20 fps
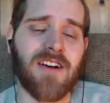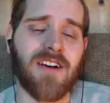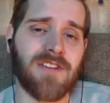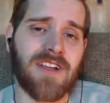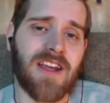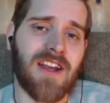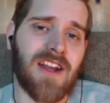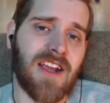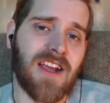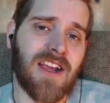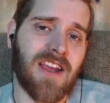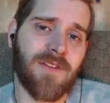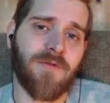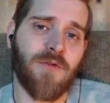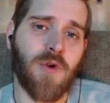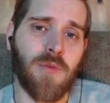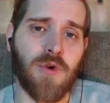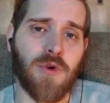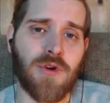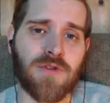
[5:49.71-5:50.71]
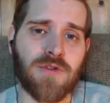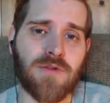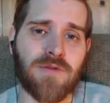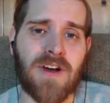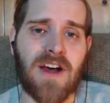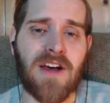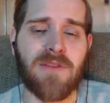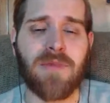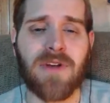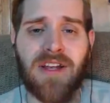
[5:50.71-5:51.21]
Again, I give it a
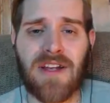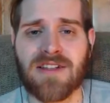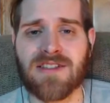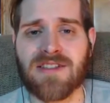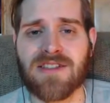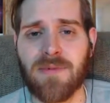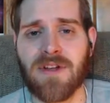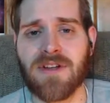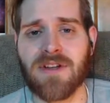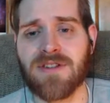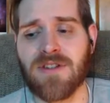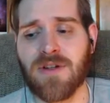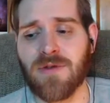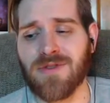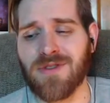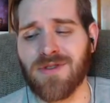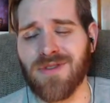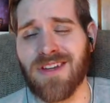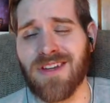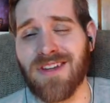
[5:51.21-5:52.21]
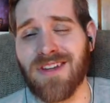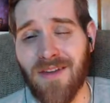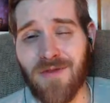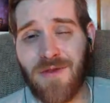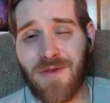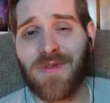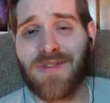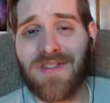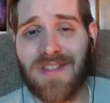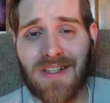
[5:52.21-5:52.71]
4.25, but hit us up. Let us know what you think. Have
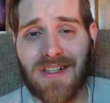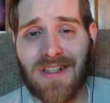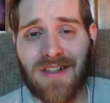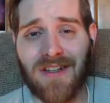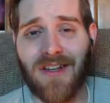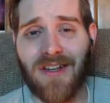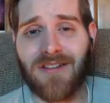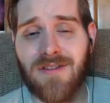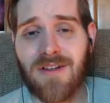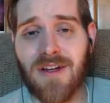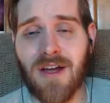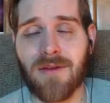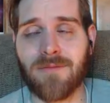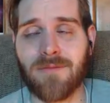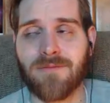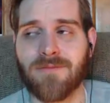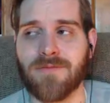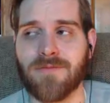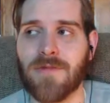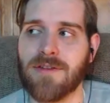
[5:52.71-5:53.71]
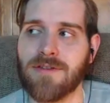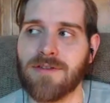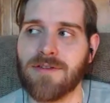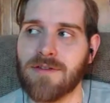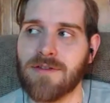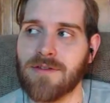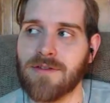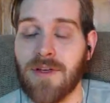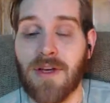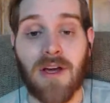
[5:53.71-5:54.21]
you seen Lost, Girl, uh, Lost
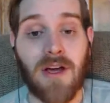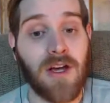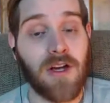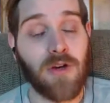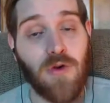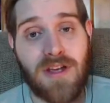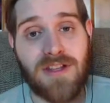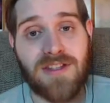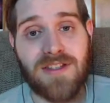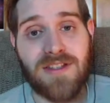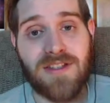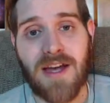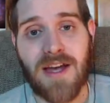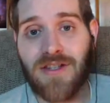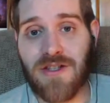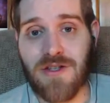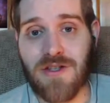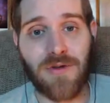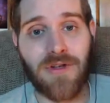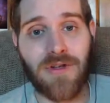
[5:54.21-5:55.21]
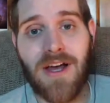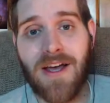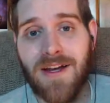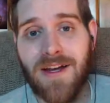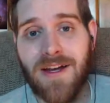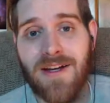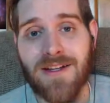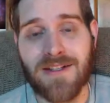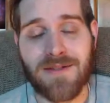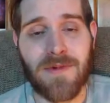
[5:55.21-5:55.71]
Girls? Crazyhead. Do you like
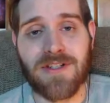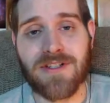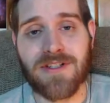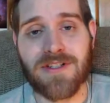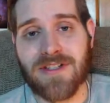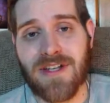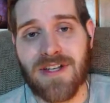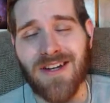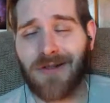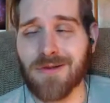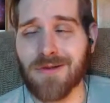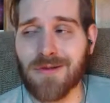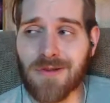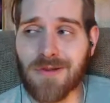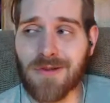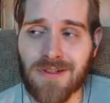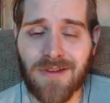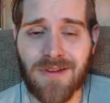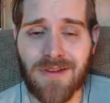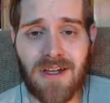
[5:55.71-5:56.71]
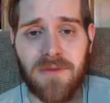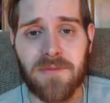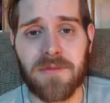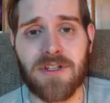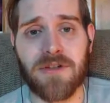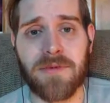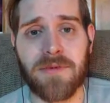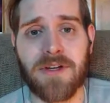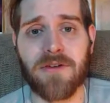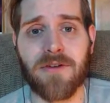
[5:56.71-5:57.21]
it as much as I do, or do you think I'm a
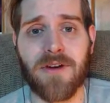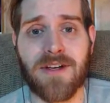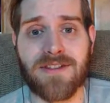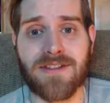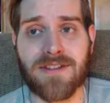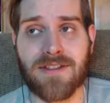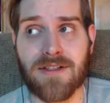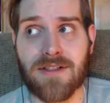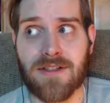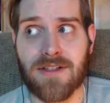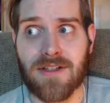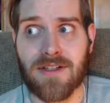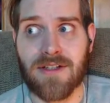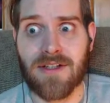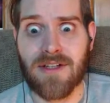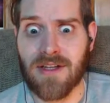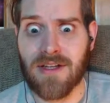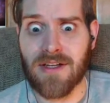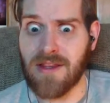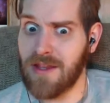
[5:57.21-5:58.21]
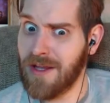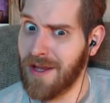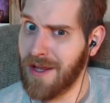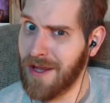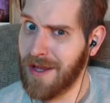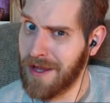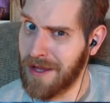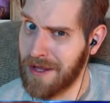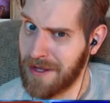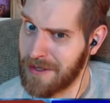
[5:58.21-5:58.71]
little bit crazy in the
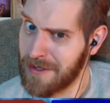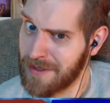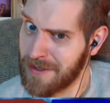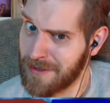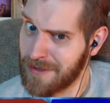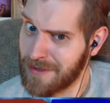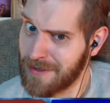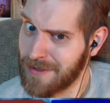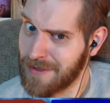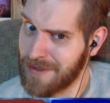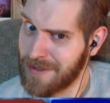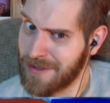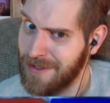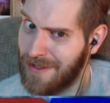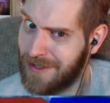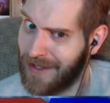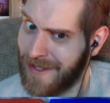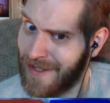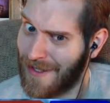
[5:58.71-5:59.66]
head? Eh?